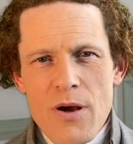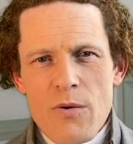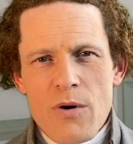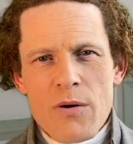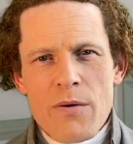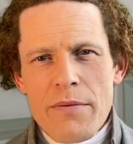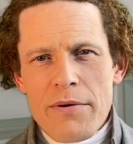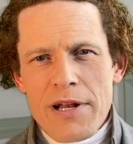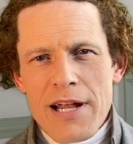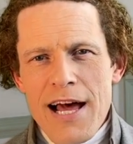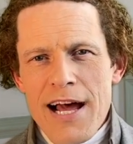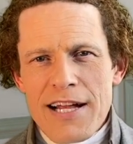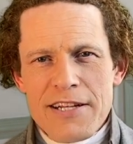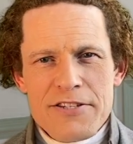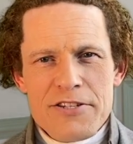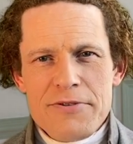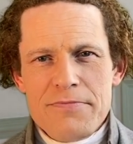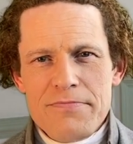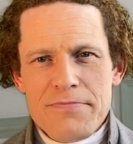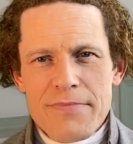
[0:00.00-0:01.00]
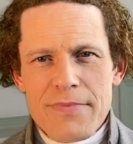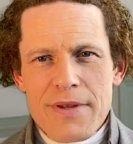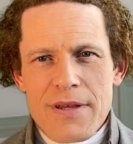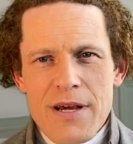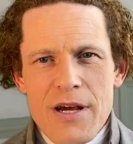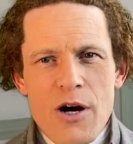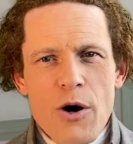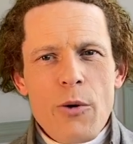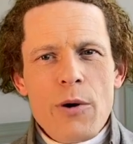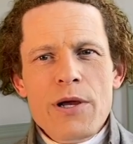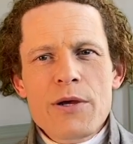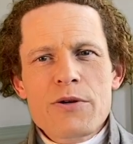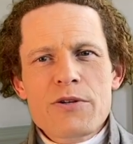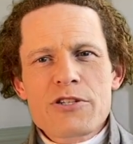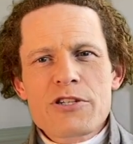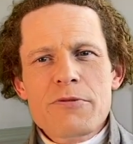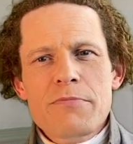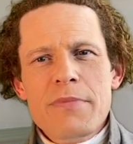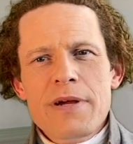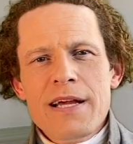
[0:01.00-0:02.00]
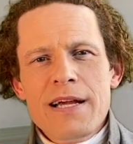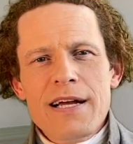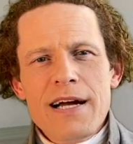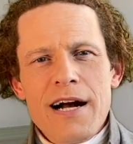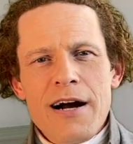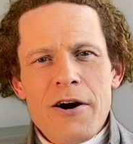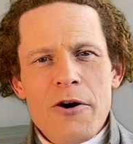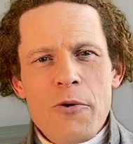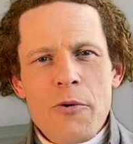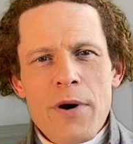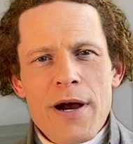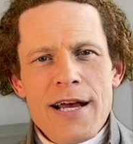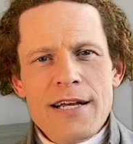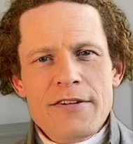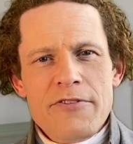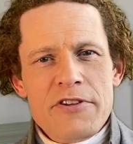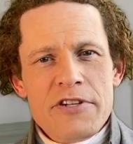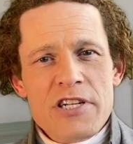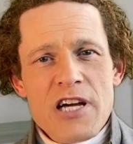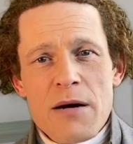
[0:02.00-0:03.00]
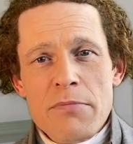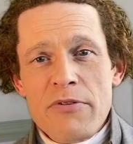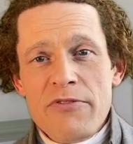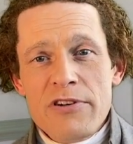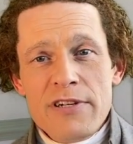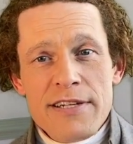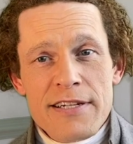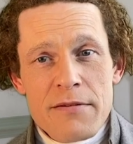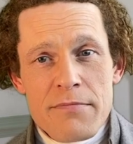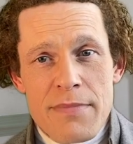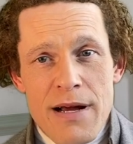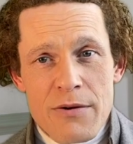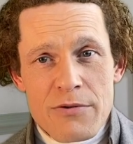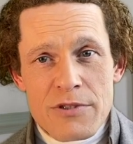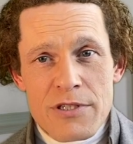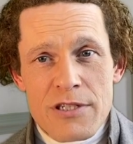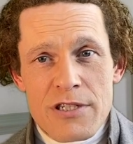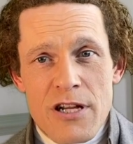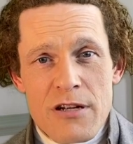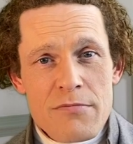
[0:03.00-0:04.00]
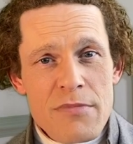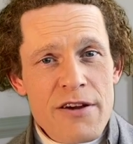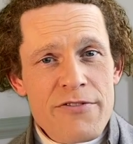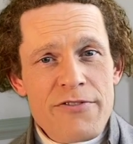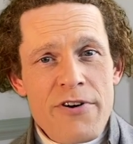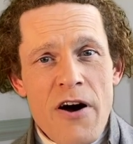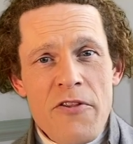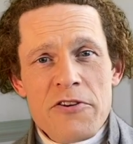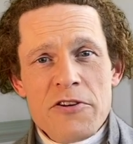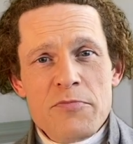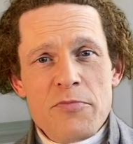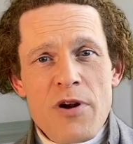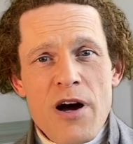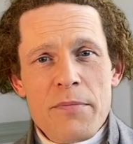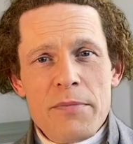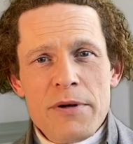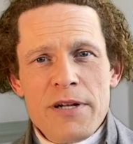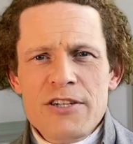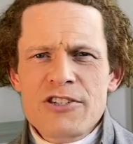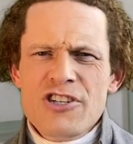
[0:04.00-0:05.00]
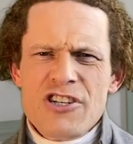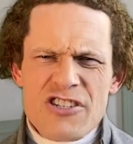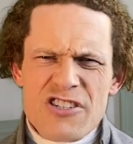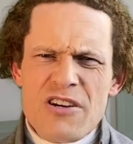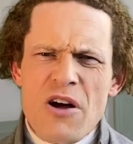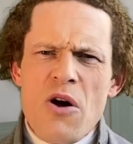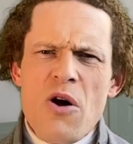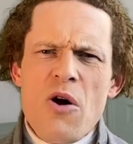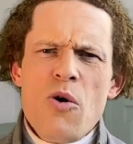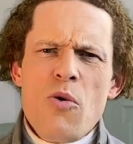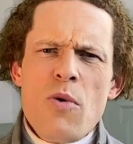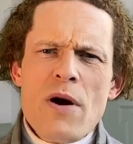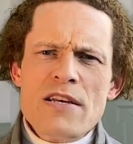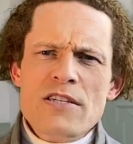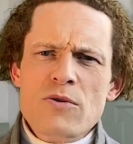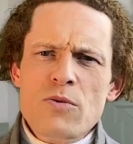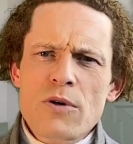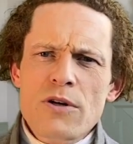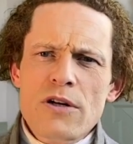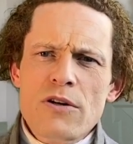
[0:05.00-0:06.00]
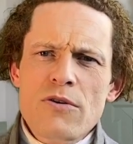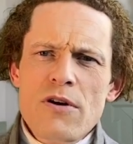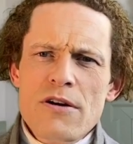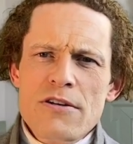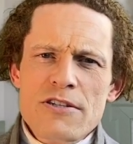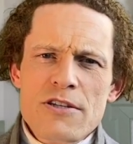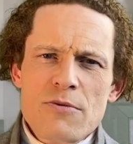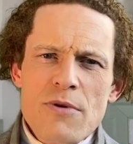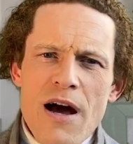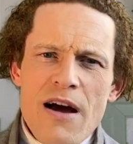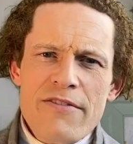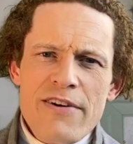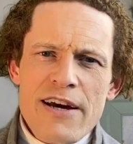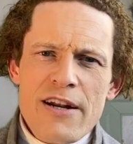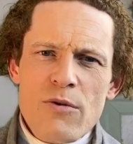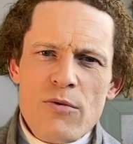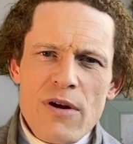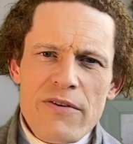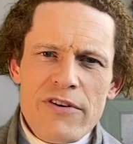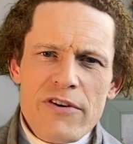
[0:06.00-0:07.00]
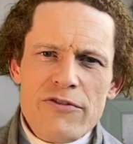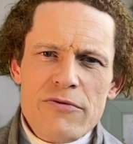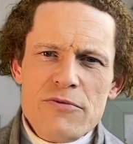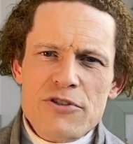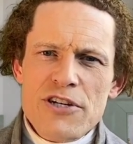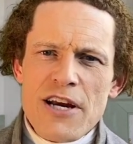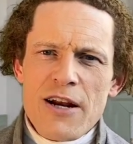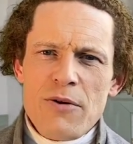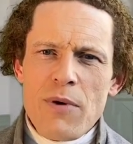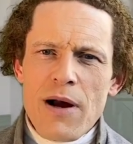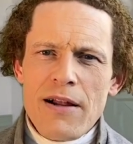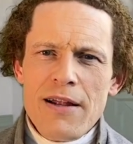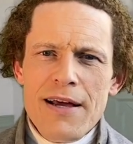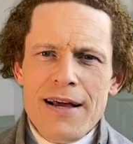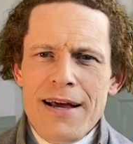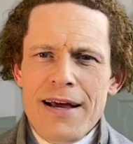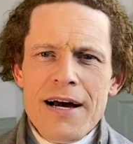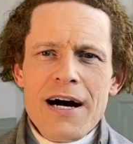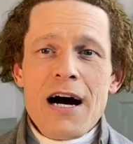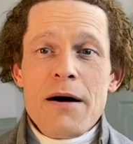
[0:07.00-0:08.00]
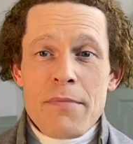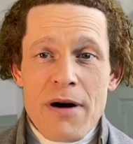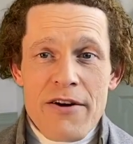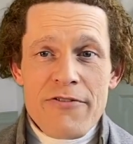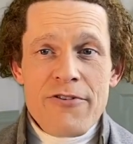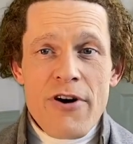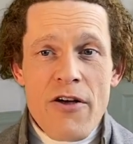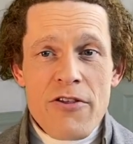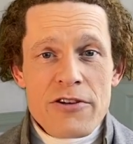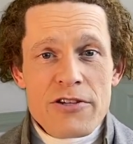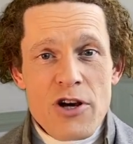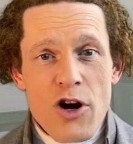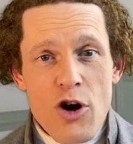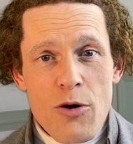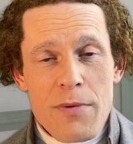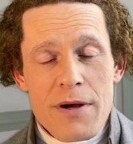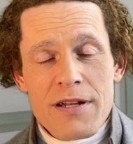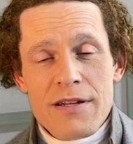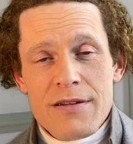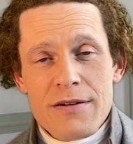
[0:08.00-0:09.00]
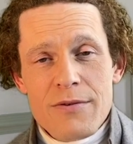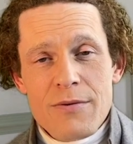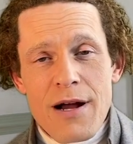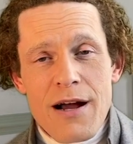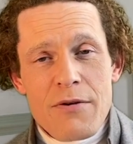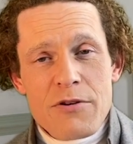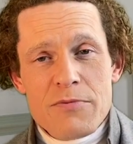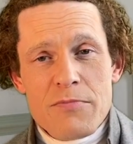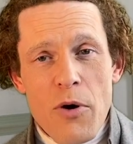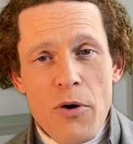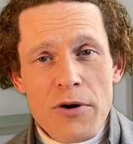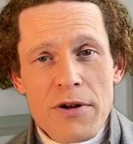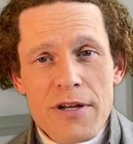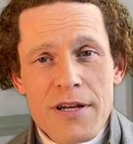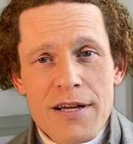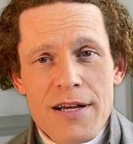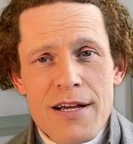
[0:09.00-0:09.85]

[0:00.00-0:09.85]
when we were lads. We used to make our way to the top of a little mountain on my father's property, just westward across the Rivanna River from Shadwell, uh, my father's home and where I was born,